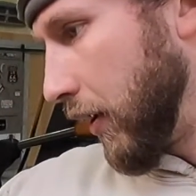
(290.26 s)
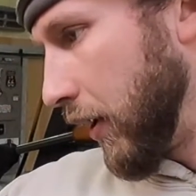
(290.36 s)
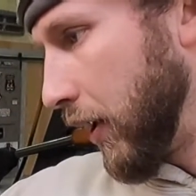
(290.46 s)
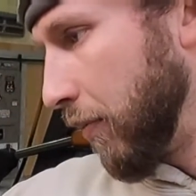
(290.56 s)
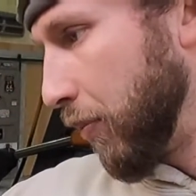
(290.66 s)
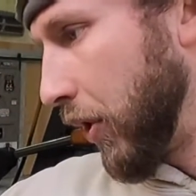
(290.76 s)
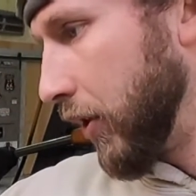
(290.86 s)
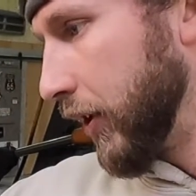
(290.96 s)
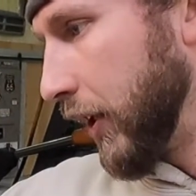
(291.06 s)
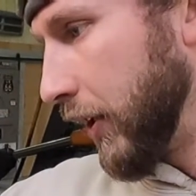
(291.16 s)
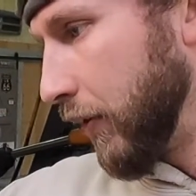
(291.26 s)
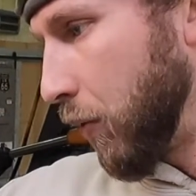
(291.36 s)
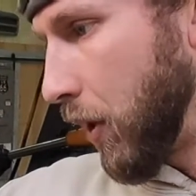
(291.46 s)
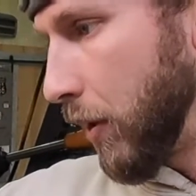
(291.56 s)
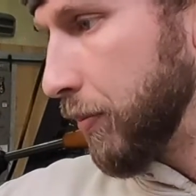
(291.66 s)
it pulled in and
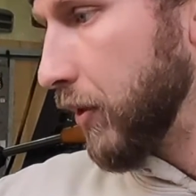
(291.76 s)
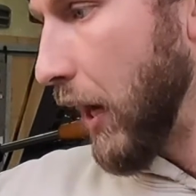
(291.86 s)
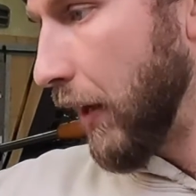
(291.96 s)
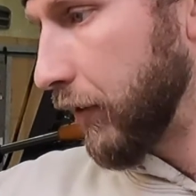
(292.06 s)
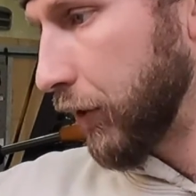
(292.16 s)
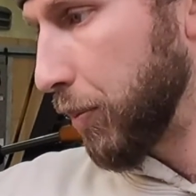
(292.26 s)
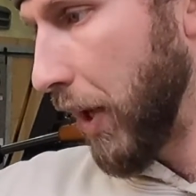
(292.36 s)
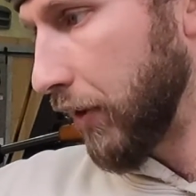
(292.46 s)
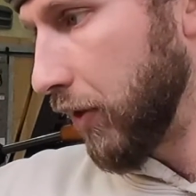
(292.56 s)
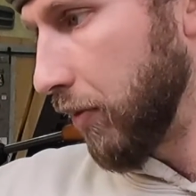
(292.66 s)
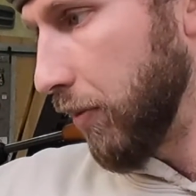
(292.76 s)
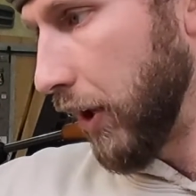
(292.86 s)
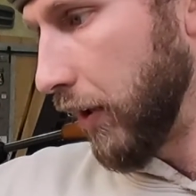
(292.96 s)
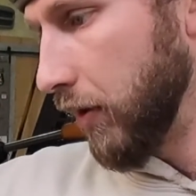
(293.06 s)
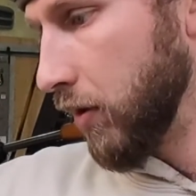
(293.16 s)
warped as expected,
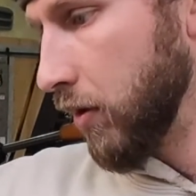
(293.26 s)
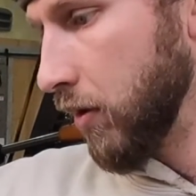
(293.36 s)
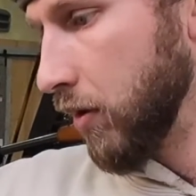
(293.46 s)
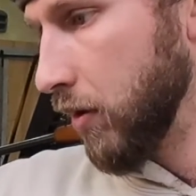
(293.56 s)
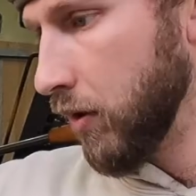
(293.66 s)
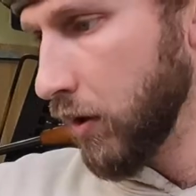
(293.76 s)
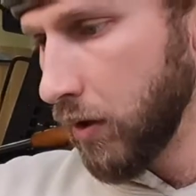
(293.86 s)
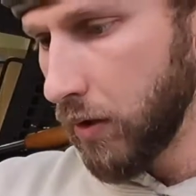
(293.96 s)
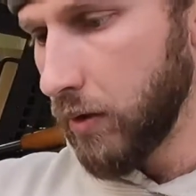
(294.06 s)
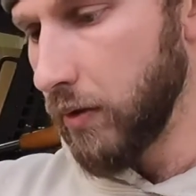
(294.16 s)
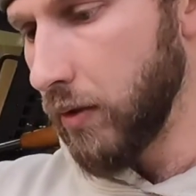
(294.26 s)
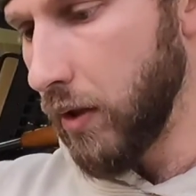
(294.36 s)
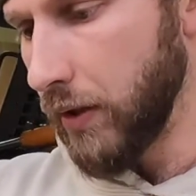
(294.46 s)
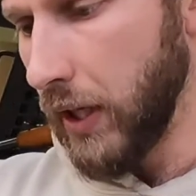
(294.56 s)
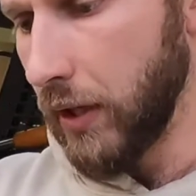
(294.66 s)
but
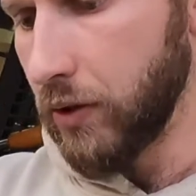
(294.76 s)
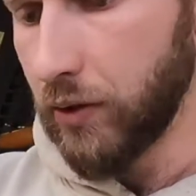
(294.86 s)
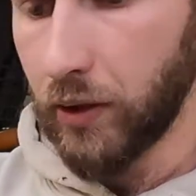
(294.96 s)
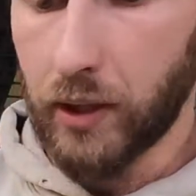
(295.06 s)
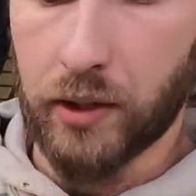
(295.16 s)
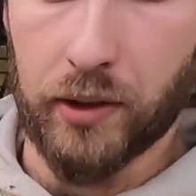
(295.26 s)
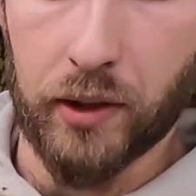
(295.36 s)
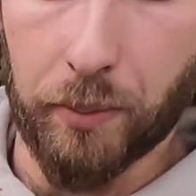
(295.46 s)
the edges are easy to